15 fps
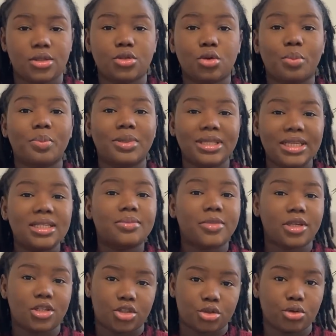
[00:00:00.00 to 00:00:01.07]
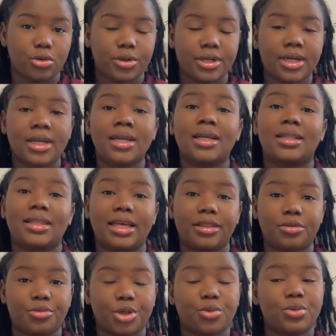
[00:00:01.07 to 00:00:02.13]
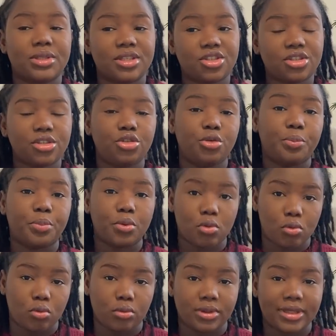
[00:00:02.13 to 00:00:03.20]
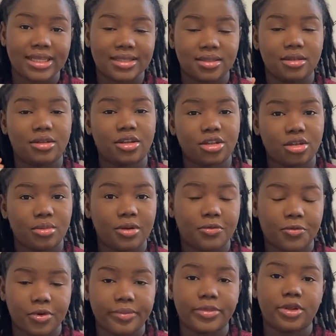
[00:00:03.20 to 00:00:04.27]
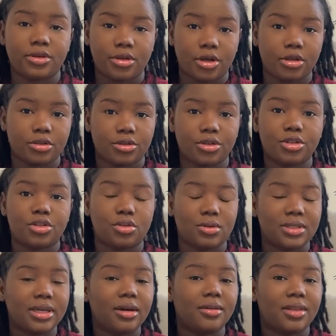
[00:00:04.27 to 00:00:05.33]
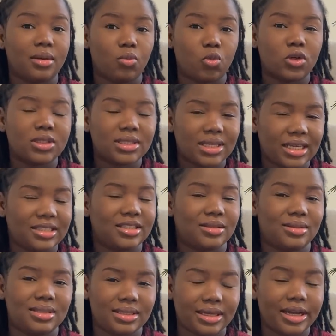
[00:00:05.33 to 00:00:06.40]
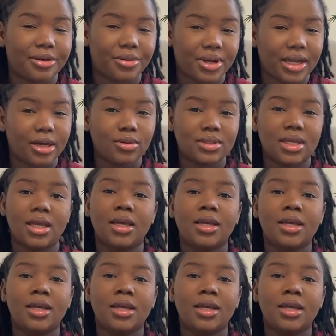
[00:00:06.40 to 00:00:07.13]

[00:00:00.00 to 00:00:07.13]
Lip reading: so please make sure that the requisition you pull, that's the document from the doctor to tell them what test to carry out,